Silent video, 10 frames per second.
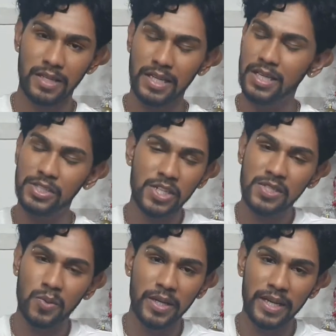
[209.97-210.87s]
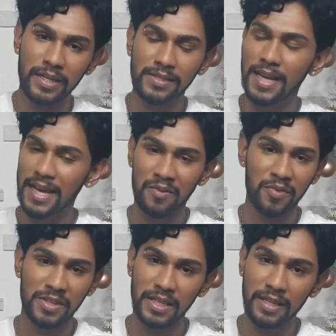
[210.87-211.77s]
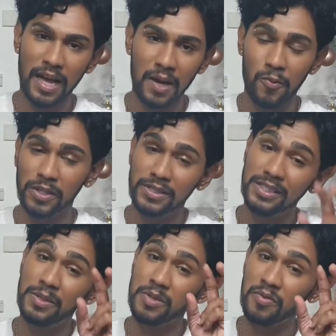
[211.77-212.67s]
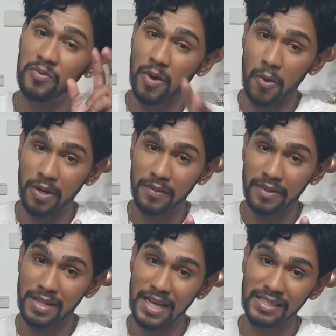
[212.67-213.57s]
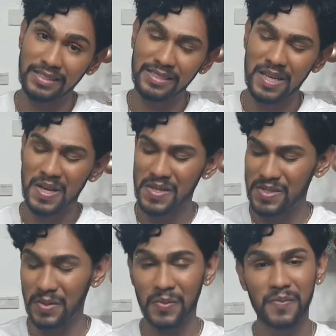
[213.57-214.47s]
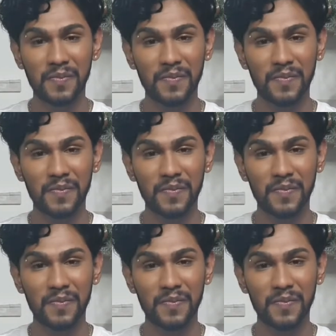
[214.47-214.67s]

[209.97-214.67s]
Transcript: it is just okay to add everything at once into the flour, that is. So